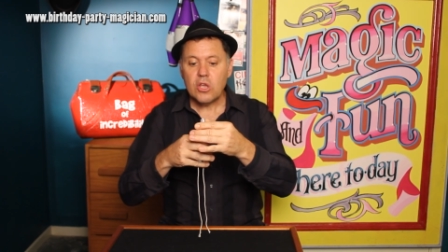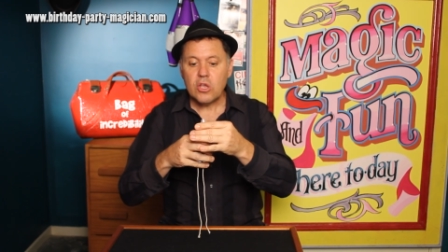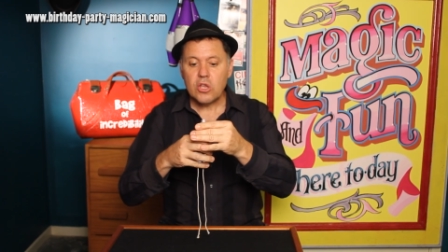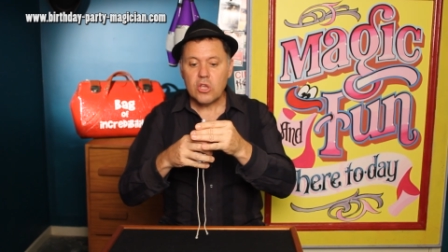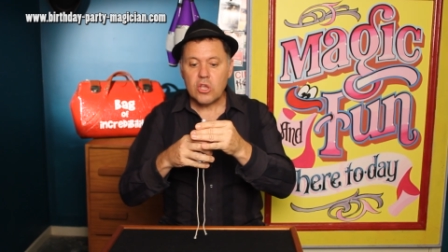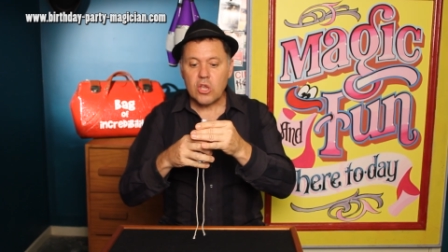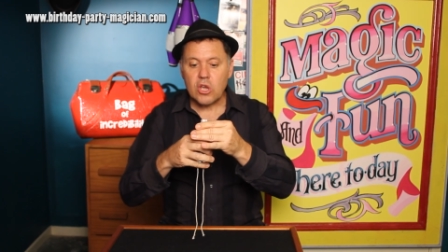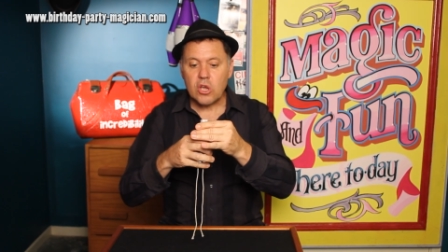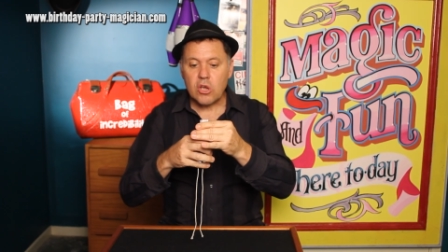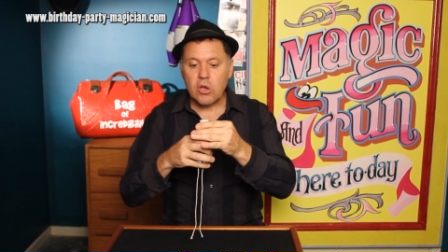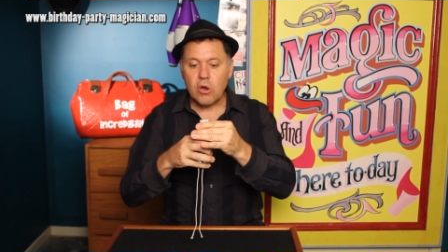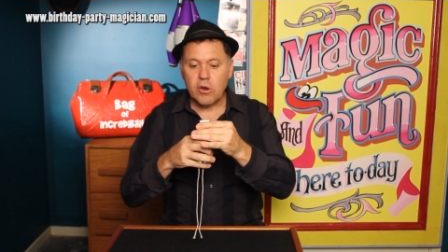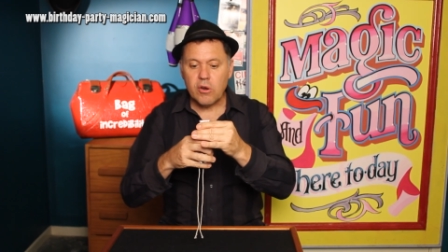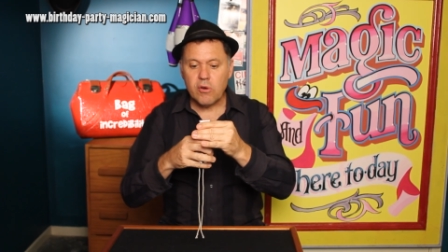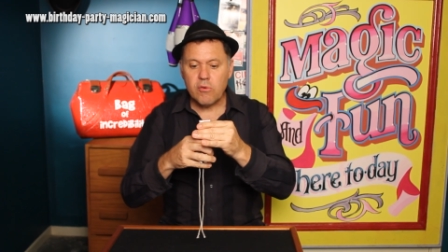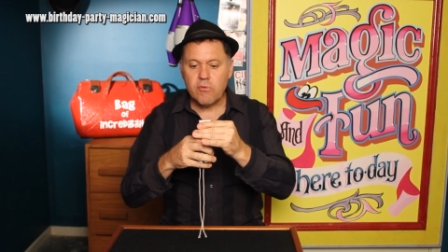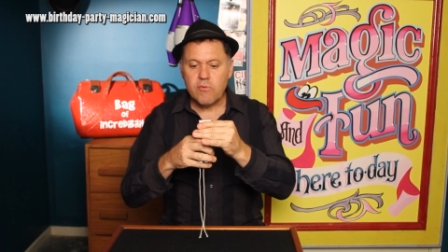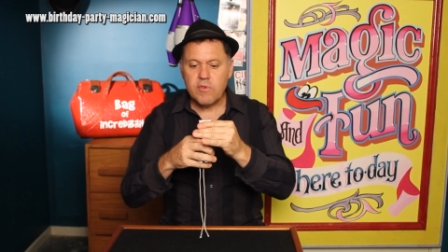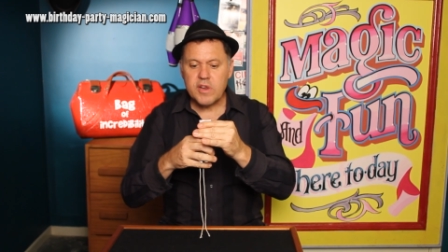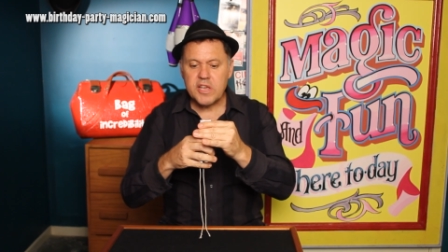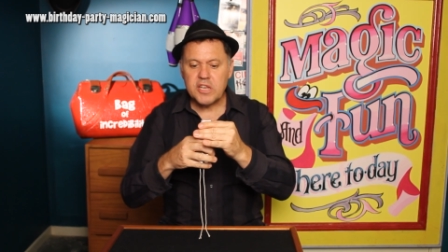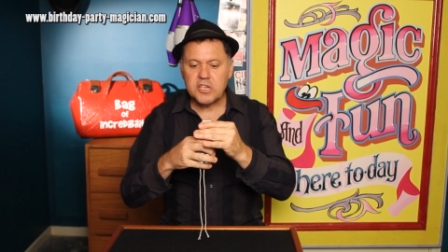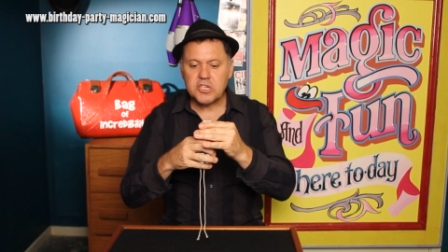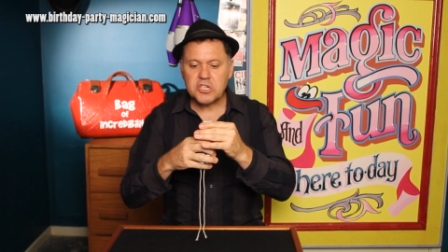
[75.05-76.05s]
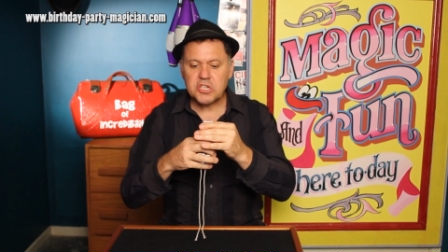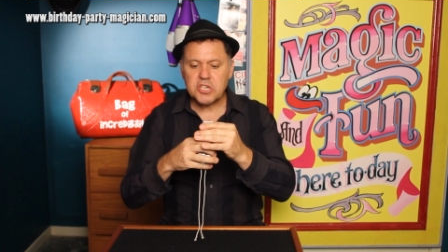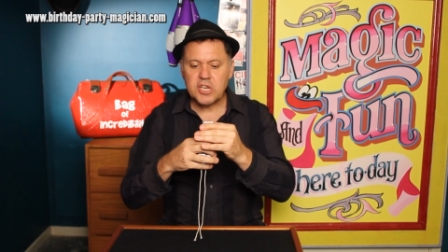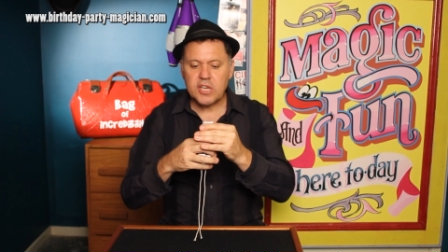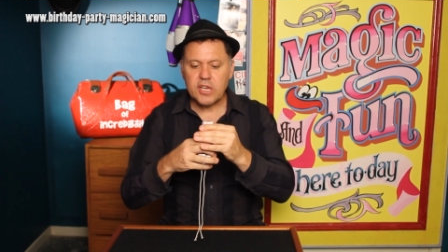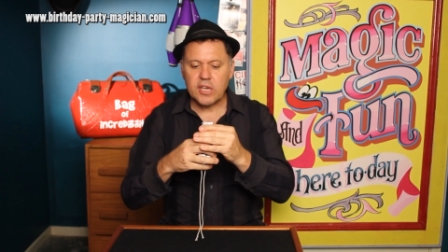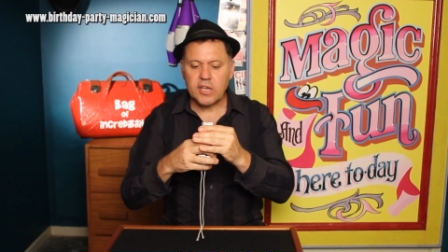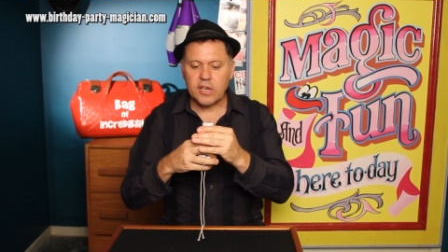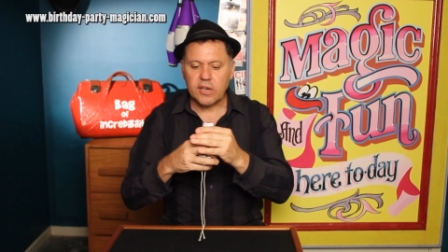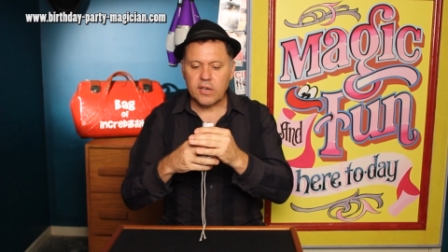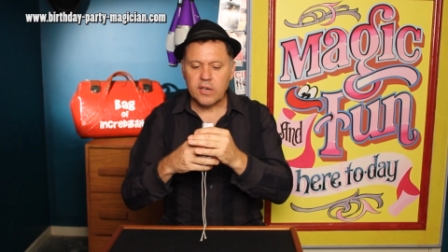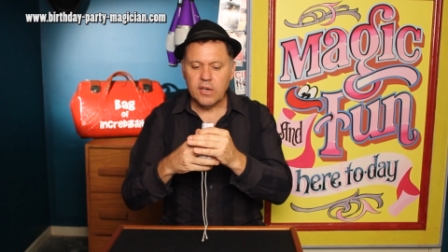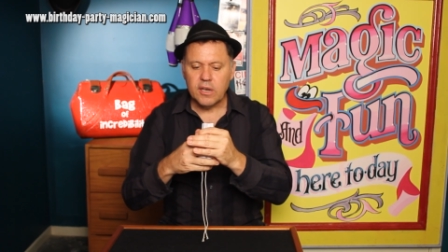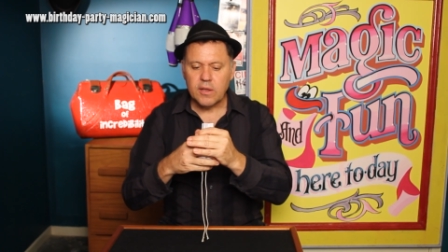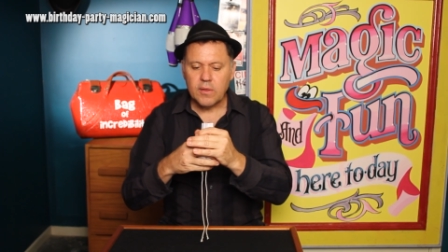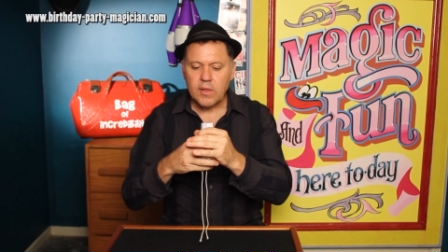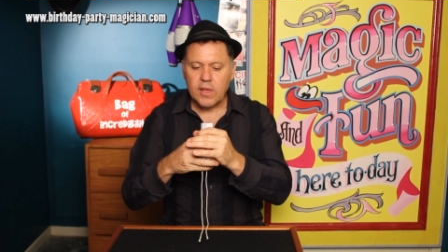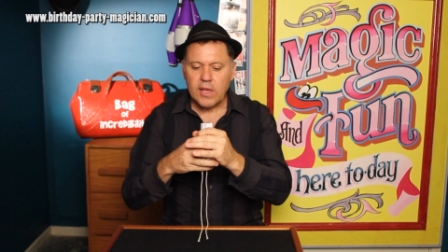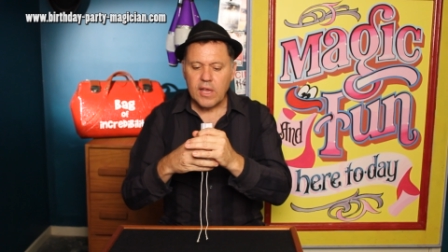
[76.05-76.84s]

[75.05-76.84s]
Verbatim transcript: you've got to reach in